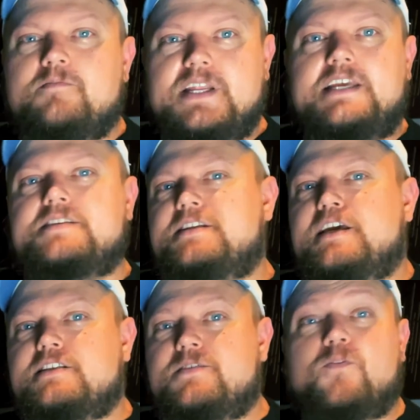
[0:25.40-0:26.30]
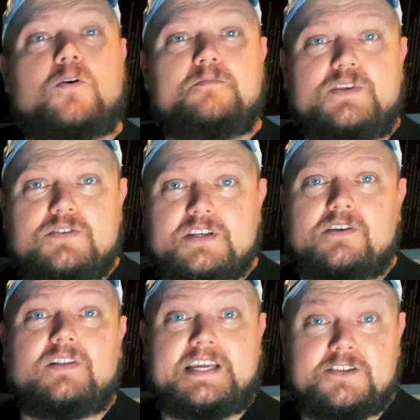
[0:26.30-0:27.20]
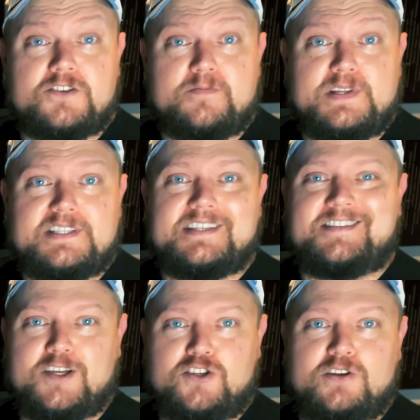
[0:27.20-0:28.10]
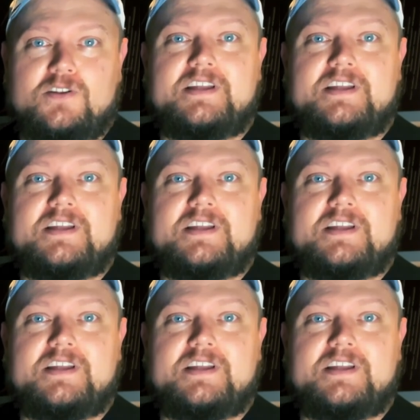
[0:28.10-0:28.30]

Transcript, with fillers: MIDI stands for Musical Instrument Digital